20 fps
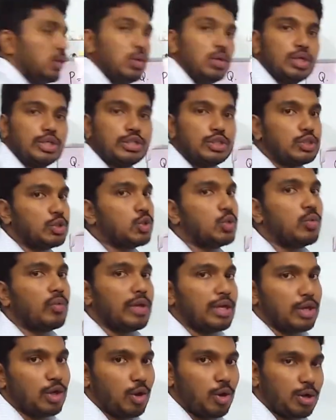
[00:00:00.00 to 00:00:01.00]
to
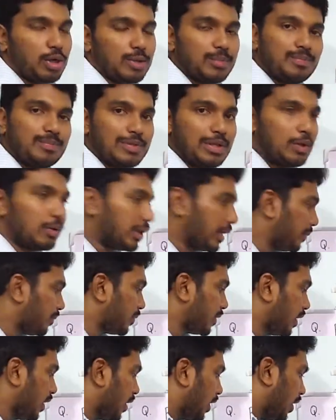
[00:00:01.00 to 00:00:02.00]
2 V naught.
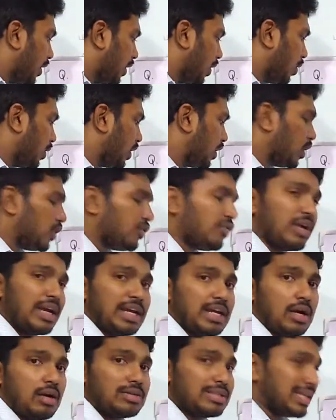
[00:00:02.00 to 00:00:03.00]
Okay. Now we need to
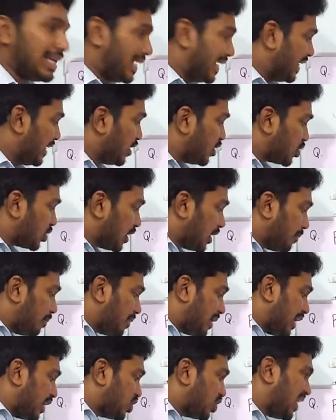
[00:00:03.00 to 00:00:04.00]
find out the initial
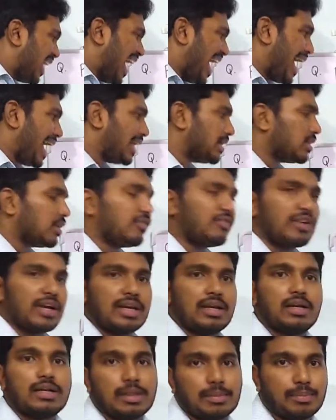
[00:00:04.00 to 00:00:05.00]
temperature and the
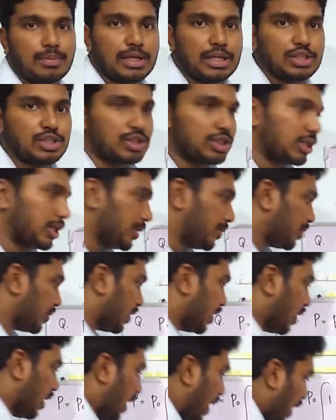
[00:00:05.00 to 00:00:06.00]
final temperature.
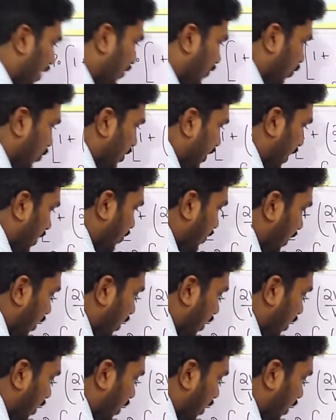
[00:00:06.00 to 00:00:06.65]
And for that